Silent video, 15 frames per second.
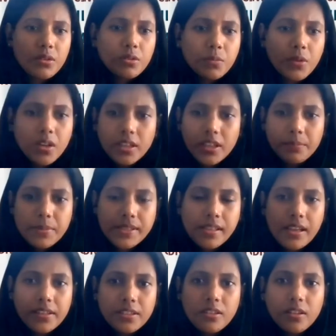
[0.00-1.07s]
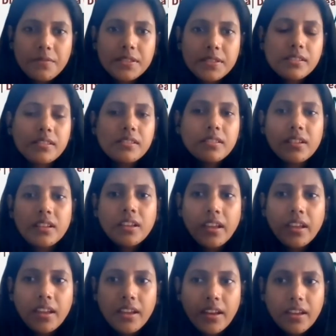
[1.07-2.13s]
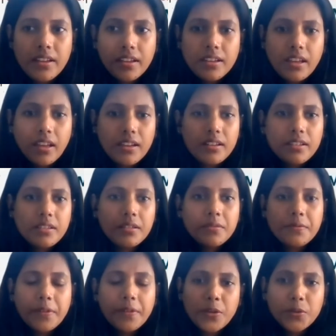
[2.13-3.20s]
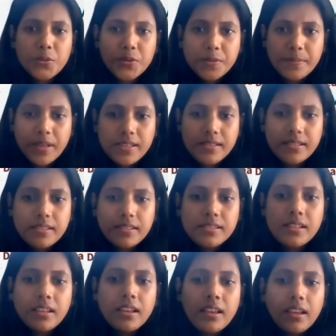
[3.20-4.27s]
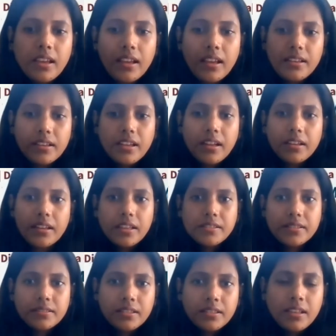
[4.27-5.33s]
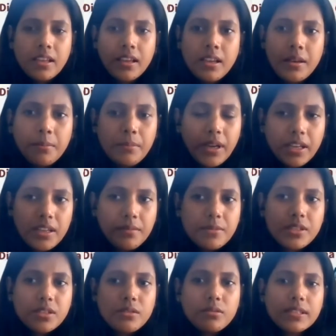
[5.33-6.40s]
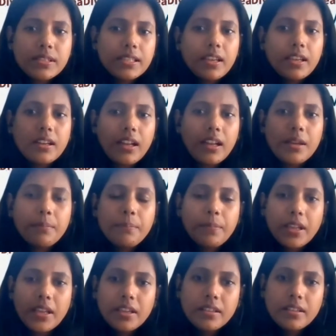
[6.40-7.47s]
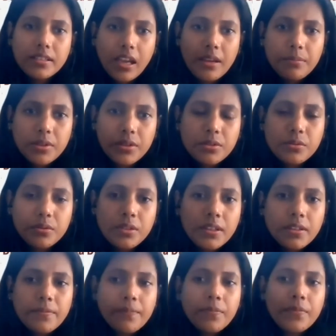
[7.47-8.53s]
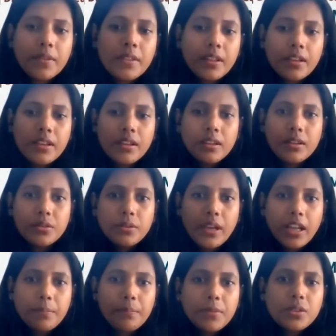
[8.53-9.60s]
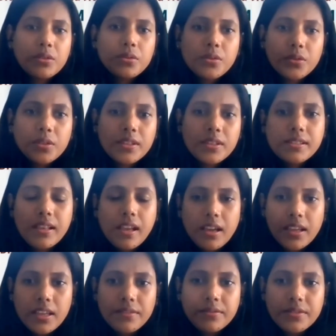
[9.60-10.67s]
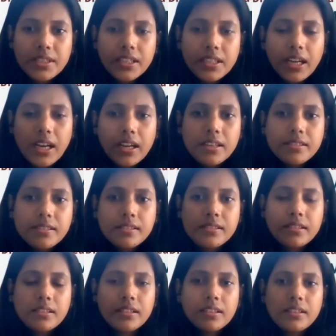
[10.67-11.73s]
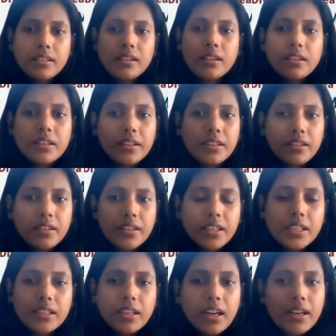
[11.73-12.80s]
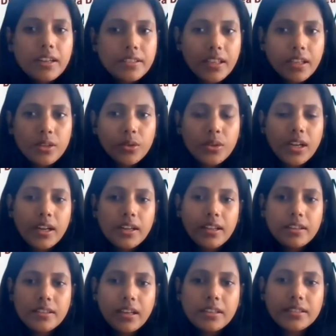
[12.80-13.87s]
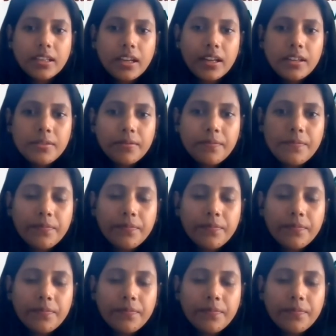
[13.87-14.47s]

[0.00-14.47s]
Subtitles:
Good morning, presiding officer, area director, fellow Toastmasters, and dear guests. My name is Tulsi and I am playing the timer role. To help me to do this, I have three cards, green card, yellow card, and red card.